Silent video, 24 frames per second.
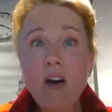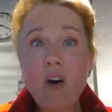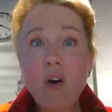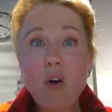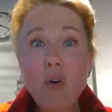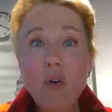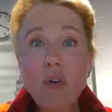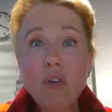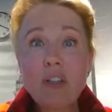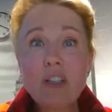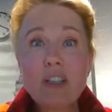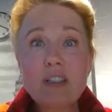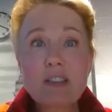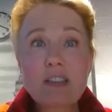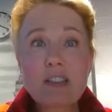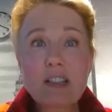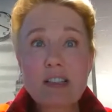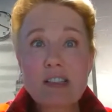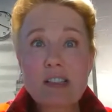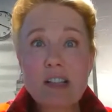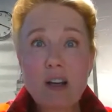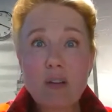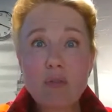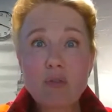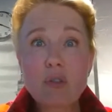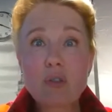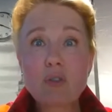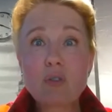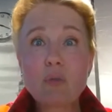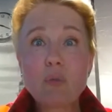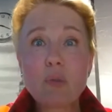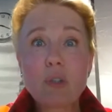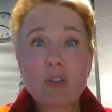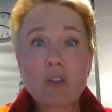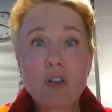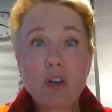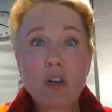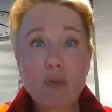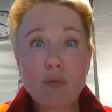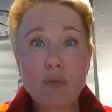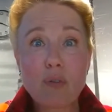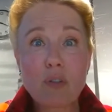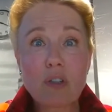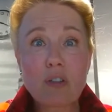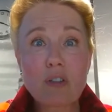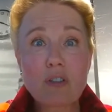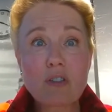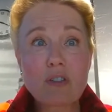All these things have to do with
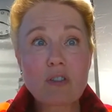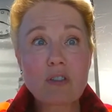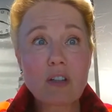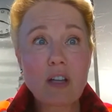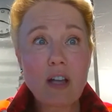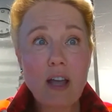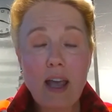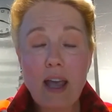governance.